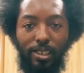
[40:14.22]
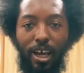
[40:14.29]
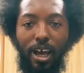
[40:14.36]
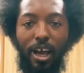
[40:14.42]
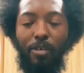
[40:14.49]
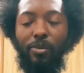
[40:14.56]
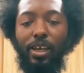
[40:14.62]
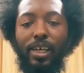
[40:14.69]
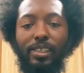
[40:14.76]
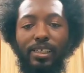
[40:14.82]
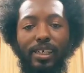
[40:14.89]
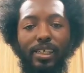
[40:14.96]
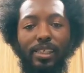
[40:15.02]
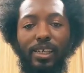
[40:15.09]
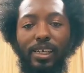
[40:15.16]
time,
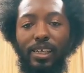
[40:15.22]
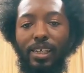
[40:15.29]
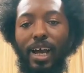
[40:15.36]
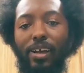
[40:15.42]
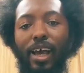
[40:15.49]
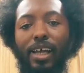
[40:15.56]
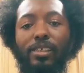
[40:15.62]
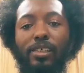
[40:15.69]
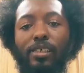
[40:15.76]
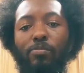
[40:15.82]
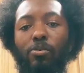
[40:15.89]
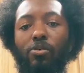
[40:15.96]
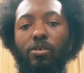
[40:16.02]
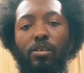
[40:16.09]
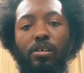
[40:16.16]
it's cleaning out our
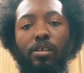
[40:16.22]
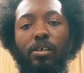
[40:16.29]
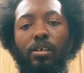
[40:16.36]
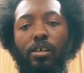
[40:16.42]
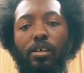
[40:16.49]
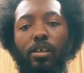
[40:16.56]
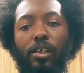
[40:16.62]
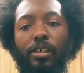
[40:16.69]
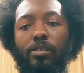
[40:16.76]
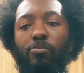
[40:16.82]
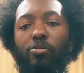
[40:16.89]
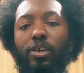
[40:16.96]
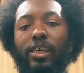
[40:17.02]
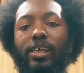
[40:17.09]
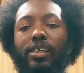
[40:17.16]
temple. It's
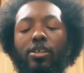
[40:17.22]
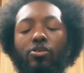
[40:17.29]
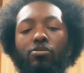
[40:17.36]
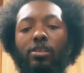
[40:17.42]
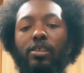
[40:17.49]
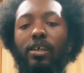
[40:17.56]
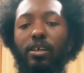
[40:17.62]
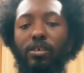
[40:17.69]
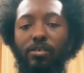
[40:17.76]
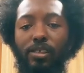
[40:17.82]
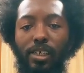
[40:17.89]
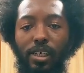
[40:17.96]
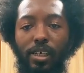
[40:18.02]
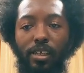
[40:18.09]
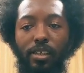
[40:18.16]
bringing new cells
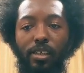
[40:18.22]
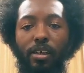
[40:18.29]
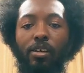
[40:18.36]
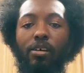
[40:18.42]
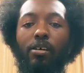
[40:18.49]
in,